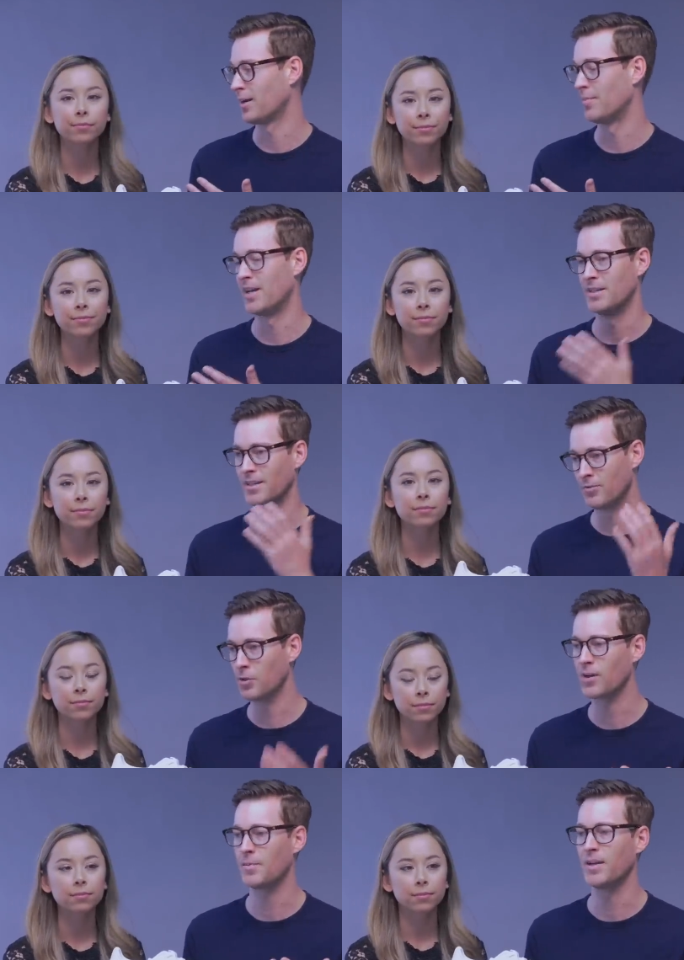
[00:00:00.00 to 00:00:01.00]
Speaker 1: you recommend. If
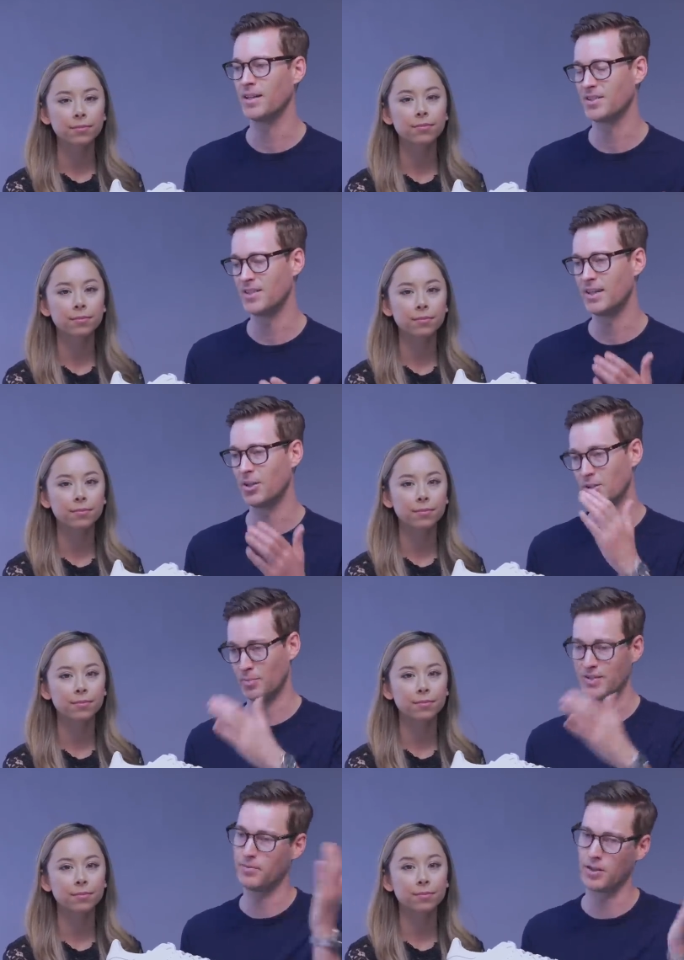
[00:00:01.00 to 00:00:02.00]
you're recommending a sneaker,
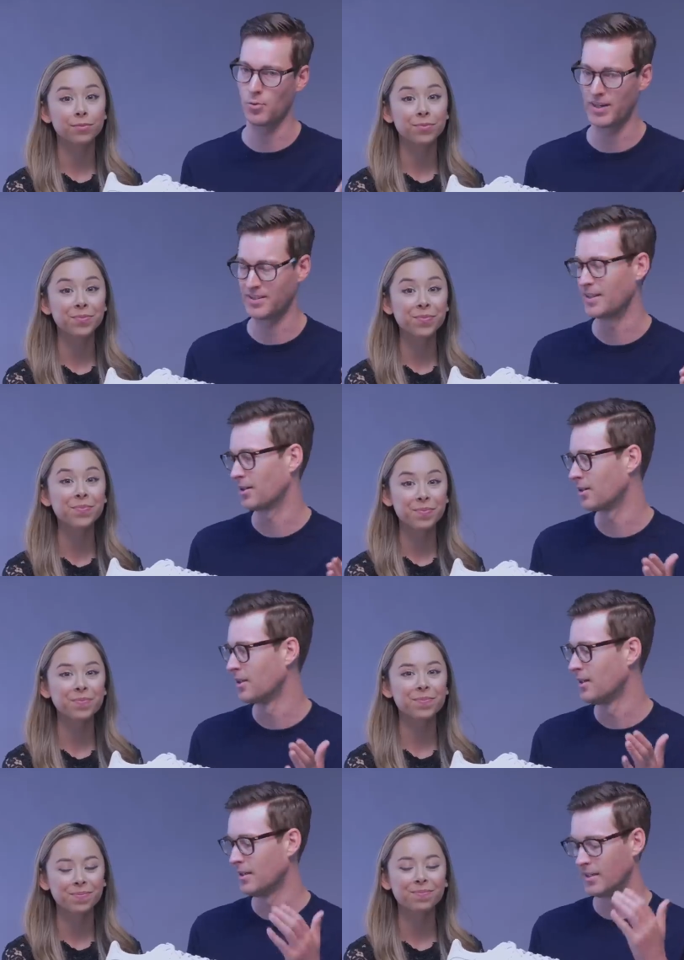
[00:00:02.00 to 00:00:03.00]
specifically a white
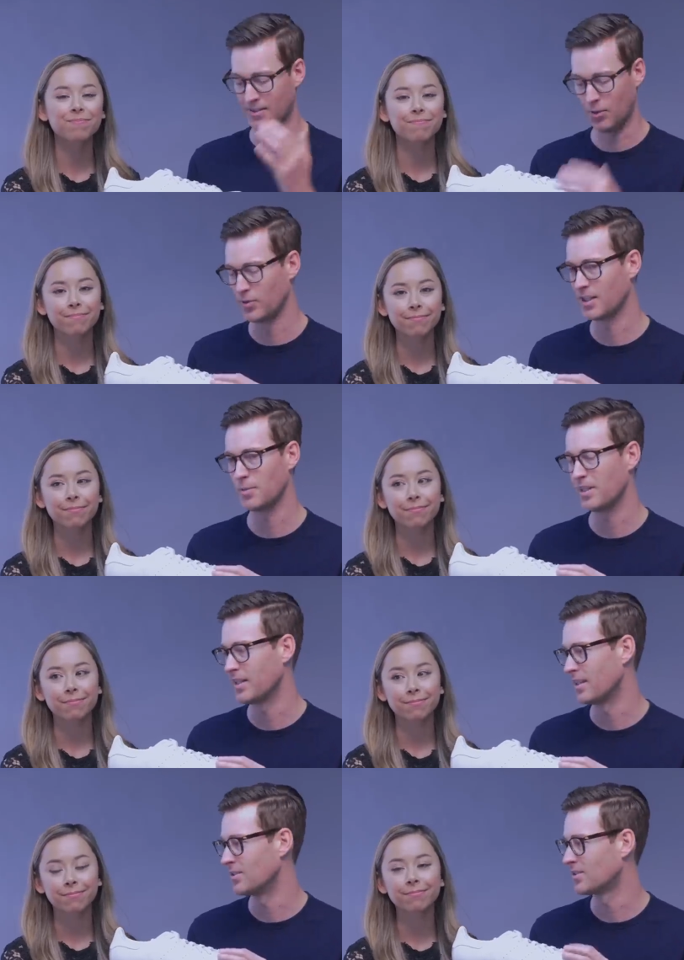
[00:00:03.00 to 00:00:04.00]
sneaker, it's always going to be
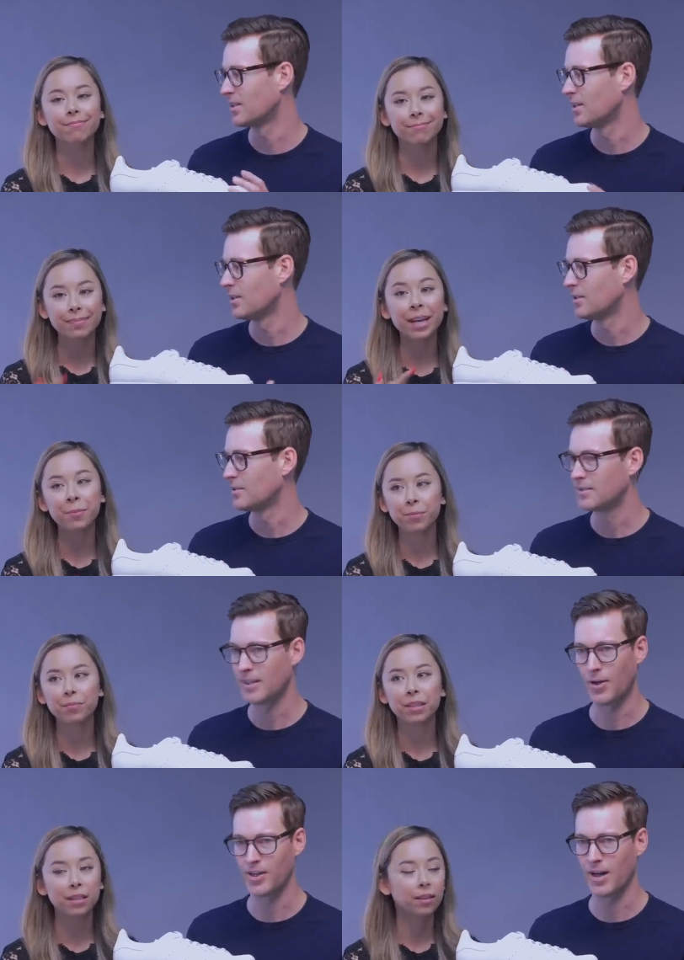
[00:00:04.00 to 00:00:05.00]
these.
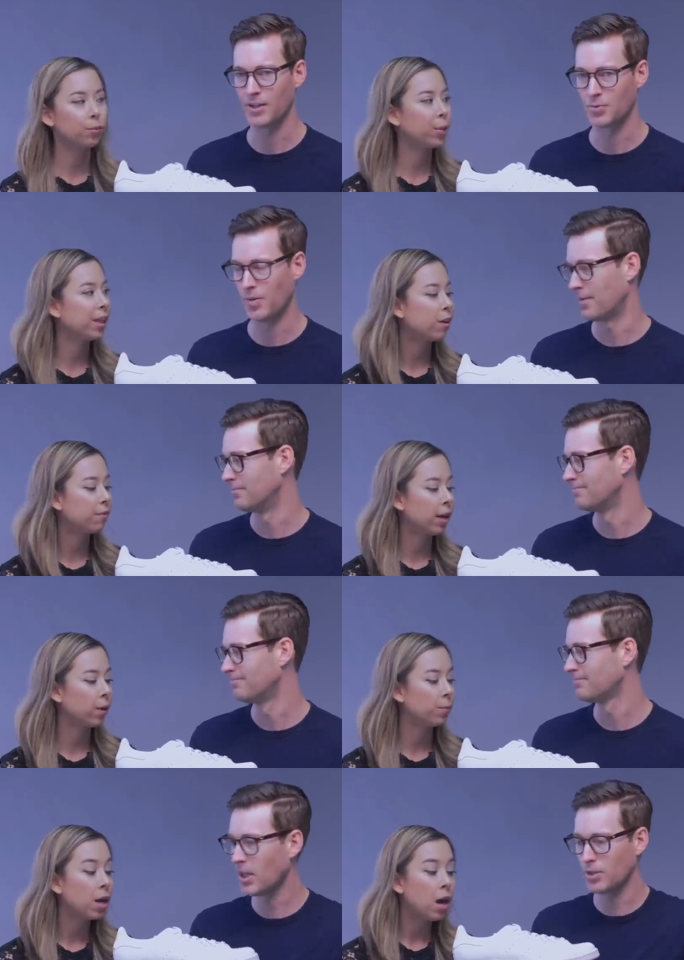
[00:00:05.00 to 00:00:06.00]
Yep. Tell the audience Without why.
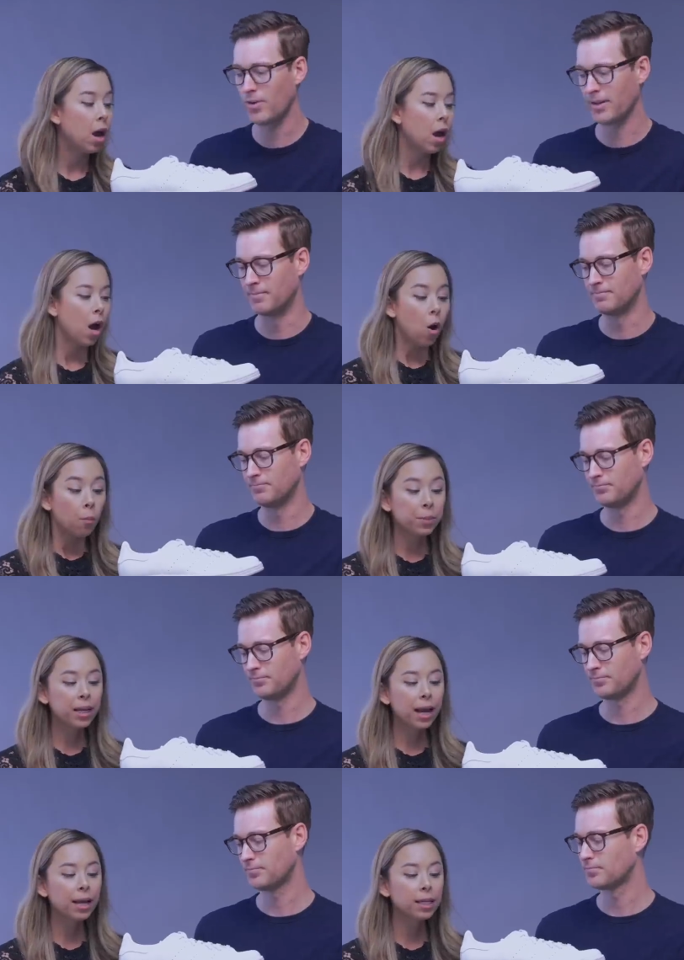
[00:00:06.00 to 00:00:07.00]
Speaker 2: fail. Tell them why.
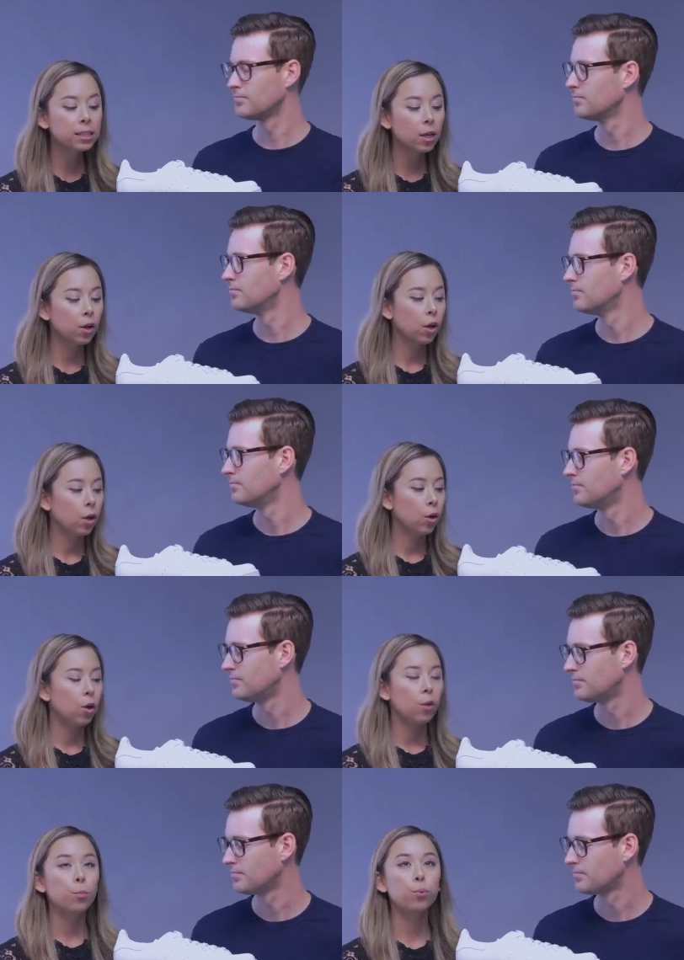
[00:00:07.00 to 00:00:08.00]
Because
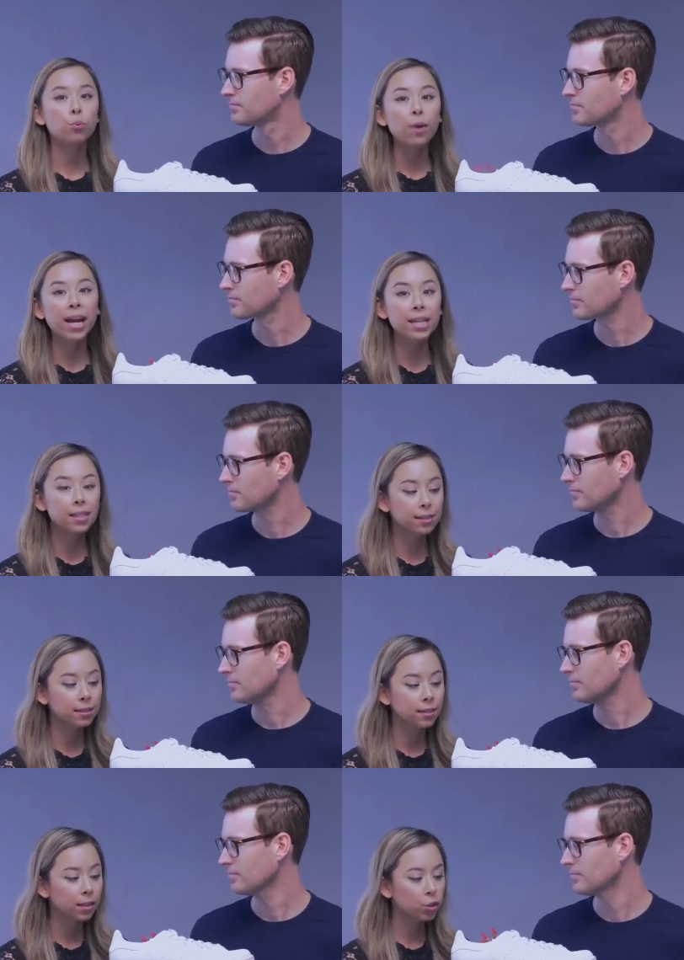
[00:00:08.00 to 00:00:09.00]

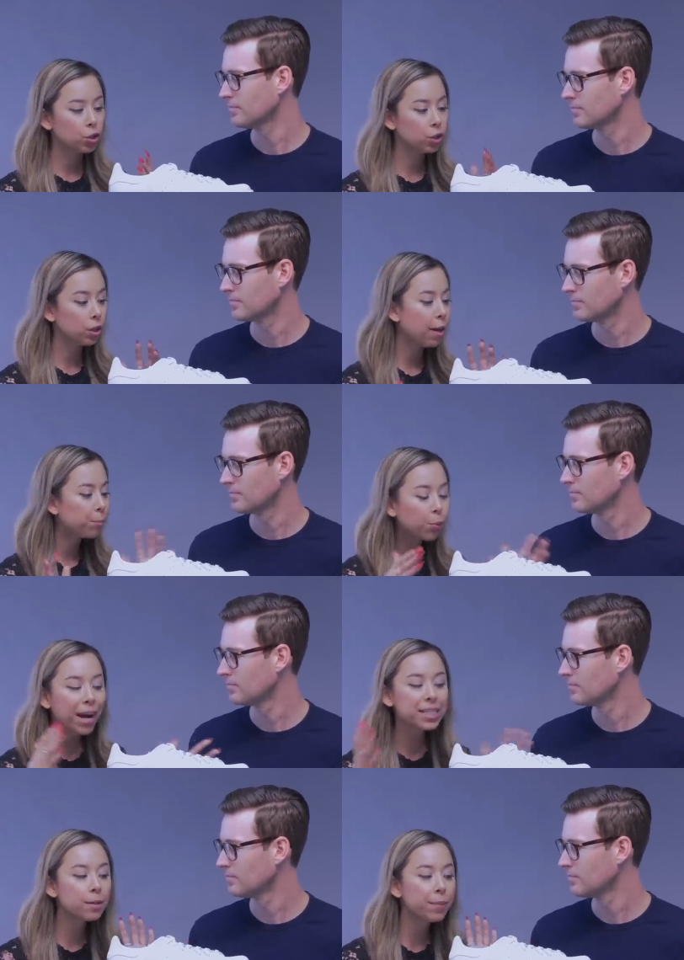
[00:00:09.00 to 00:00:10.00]
price to, a
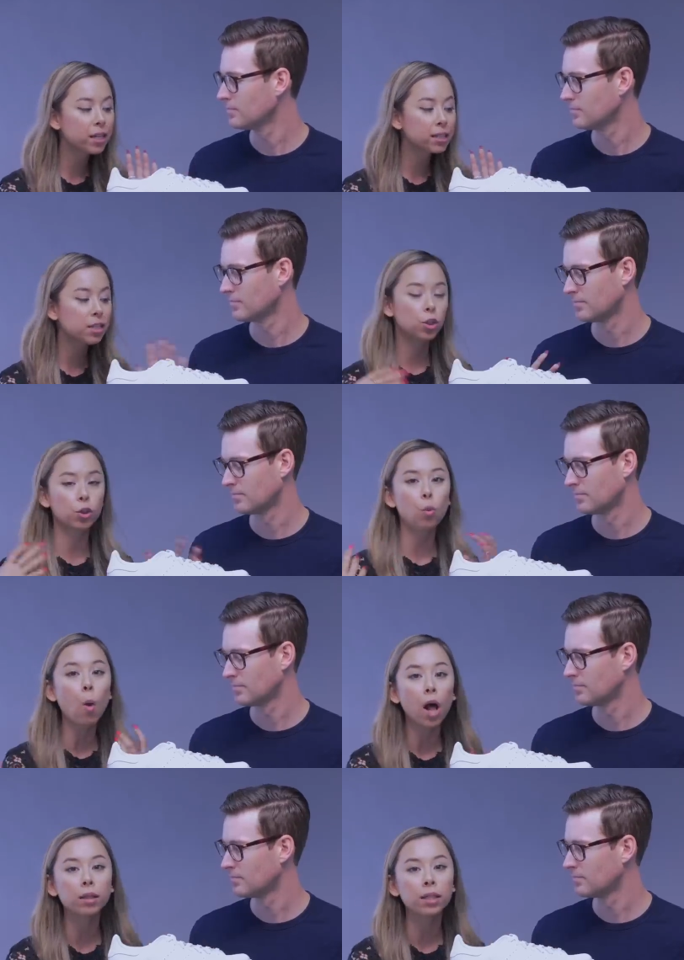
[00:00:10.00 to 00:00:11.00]
price comparison to the
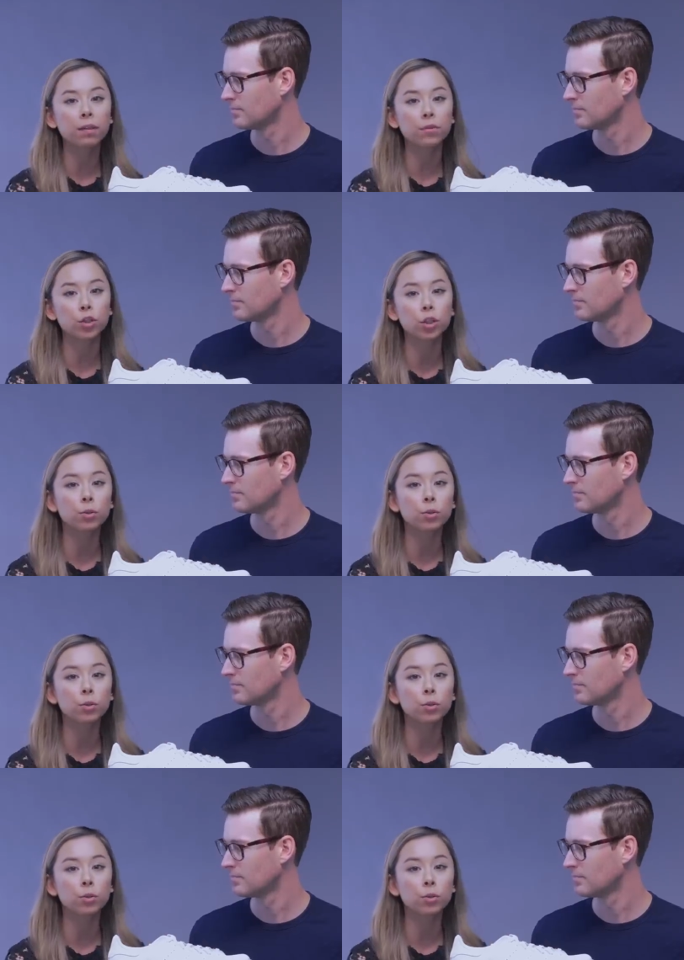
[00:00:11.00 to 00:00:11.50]
quality of the